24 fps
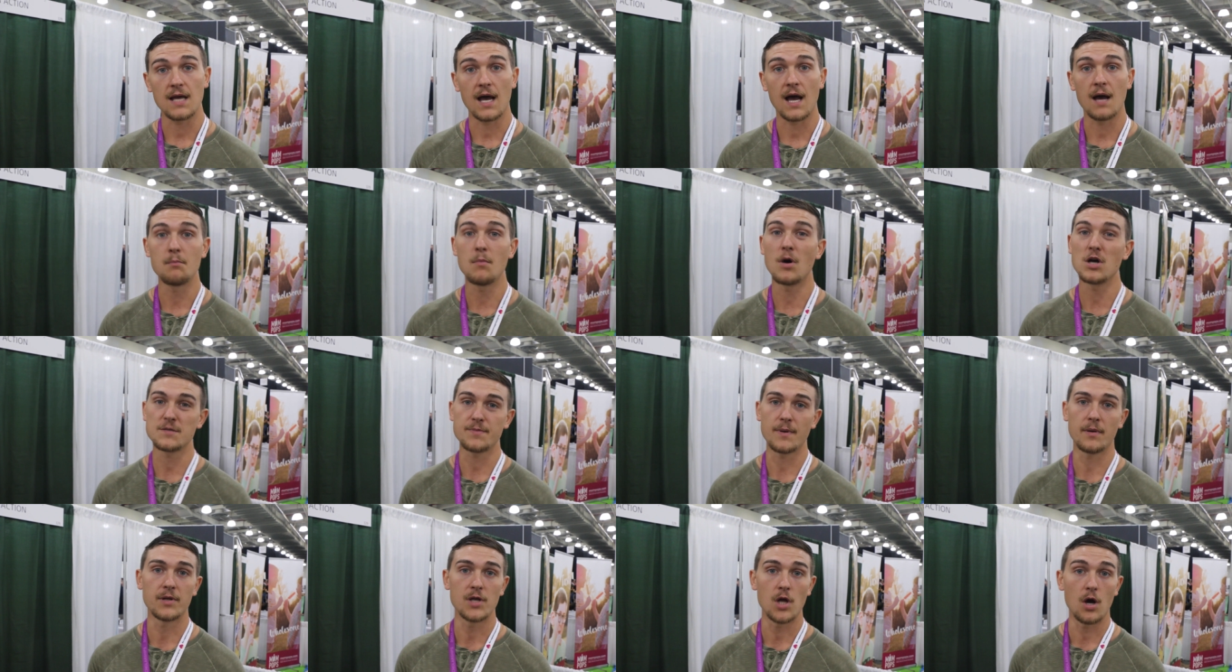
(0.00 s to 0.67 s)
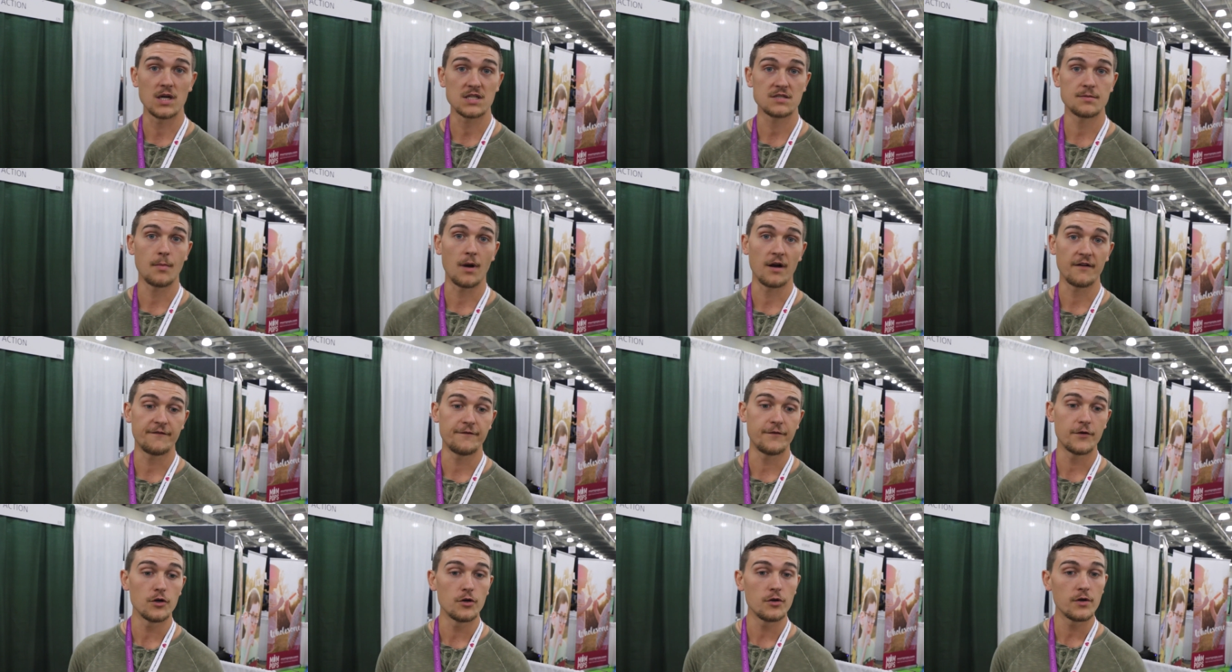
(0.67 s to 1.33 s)
Uh, most people know us from our
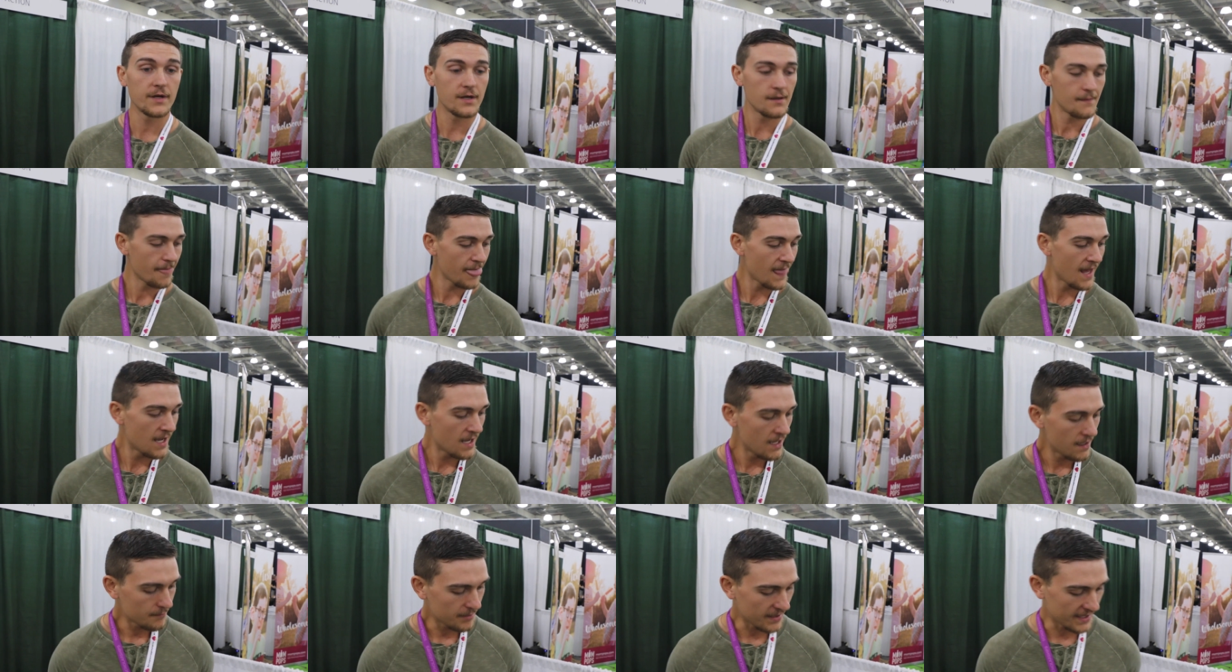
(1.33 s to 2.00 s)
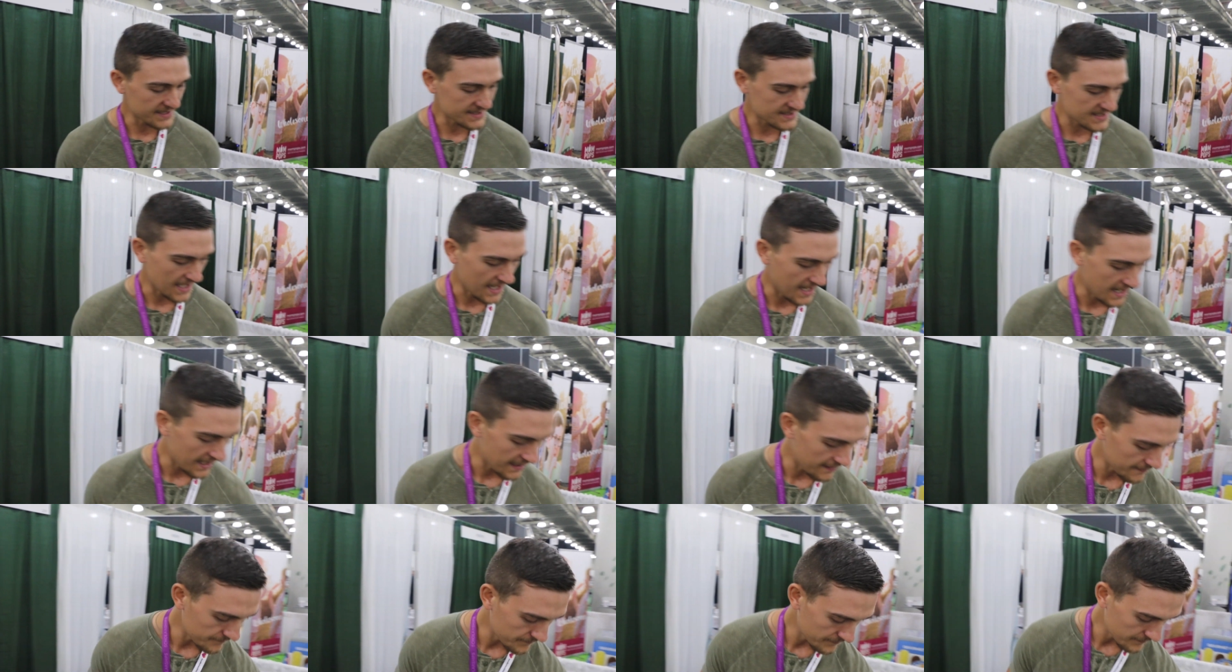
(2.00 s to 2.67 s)
food, but
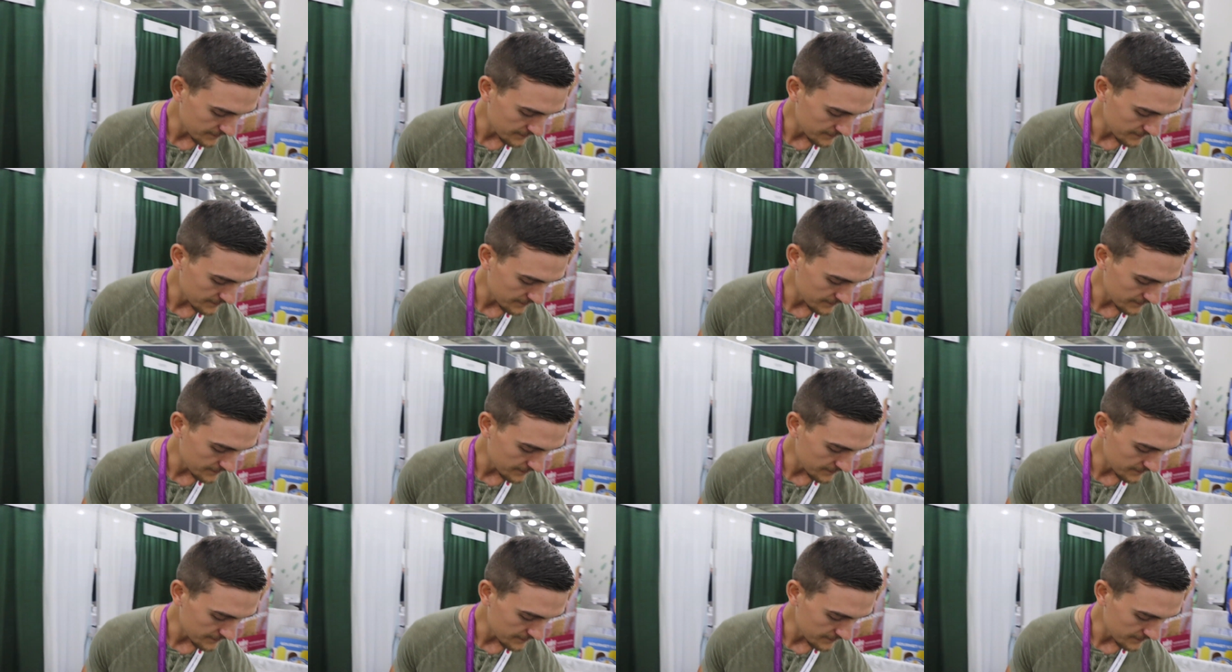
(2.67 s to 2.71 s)
uh,